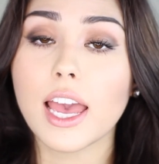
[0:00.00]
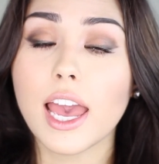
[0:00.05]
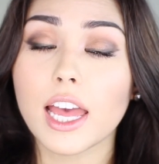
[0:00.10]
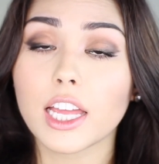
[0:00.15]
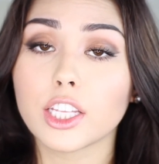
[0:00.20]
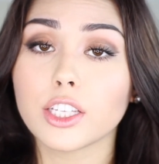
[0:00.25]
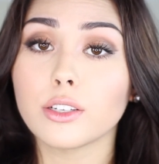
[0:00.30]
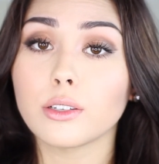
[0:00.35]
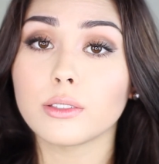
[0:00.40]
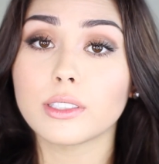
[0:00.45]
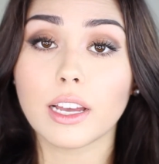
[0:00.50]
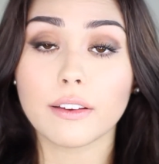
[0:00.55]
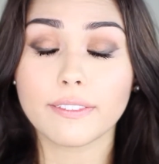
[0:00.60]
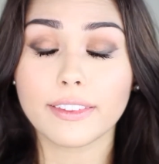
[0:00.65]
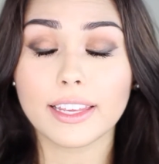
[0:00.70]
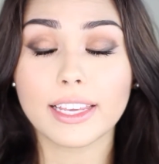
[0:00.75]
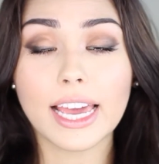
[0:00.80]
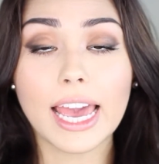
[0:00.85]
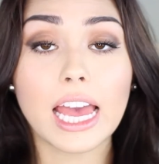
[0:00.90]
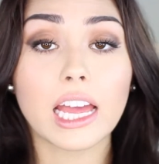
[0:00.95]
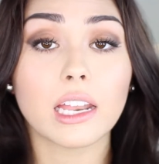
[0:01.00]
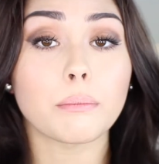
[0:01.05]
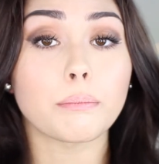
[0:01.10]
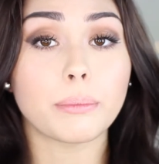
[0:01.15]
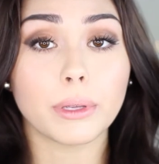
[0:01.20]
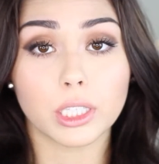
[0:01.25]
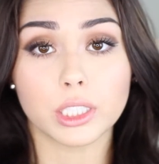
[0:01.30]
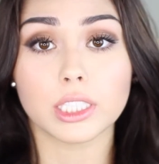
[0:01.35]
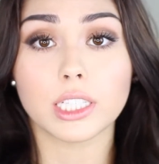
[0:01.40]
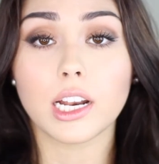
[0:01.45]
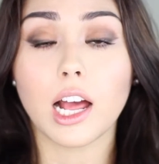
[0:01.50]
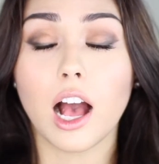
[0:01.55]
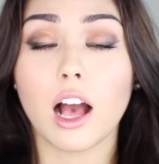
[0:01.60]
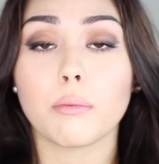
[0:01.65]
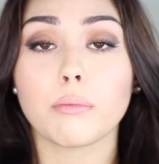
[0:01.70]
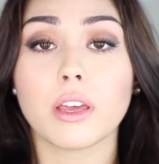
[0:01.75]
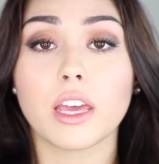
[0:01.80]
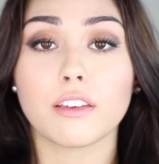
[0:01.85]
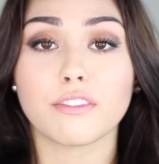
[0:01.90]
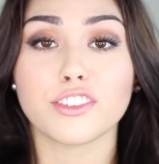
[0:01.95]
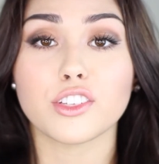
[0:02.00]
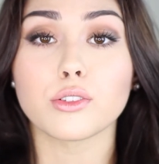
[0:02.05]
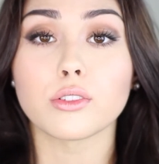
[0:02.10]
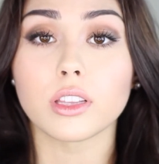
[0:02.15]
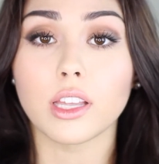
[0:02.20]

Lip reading: and you definitely can build it up if you